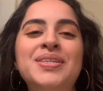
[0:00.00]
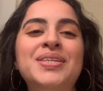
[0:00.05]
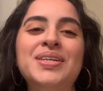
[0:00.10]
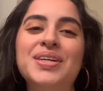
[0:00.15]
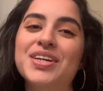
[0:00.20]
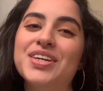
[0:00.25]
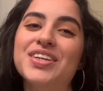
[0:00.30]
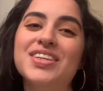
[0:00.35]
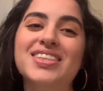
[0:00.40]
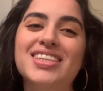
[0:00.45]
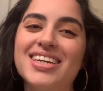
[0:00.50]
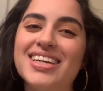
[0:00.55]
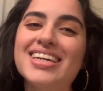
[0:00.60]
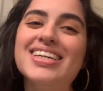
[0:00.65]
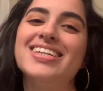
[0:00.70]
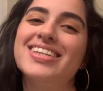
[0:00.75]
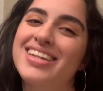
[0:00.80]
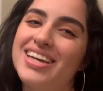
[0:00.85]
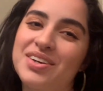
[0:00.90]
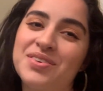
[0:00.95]
sure you
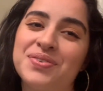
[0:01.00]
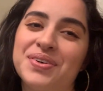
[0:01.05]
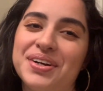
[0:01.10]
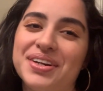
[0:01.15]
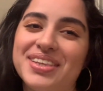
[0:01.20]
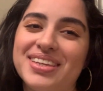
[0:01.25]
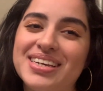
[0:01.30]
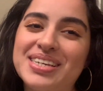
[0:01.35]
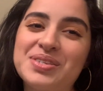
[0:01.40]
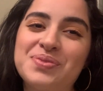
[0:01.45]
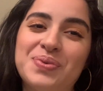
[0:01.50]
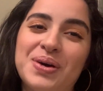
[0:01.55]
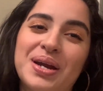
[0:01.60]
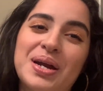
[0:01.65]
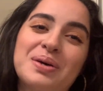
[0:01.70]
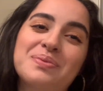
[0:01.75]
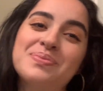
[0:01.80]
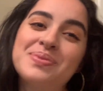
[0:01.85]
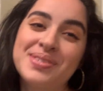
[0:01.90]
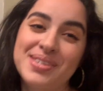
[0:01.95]
didn't click for this, but
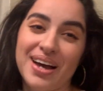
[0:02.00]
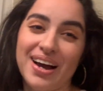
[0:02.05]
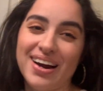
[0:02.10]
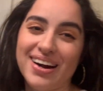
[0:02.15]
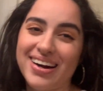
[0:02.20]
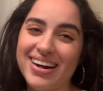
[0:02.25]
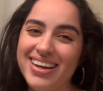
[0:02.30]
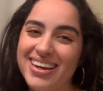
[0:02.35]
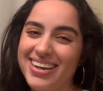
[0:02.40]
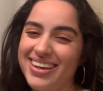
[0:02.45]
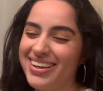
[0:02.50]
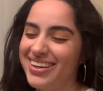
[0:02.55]
I'm sorry.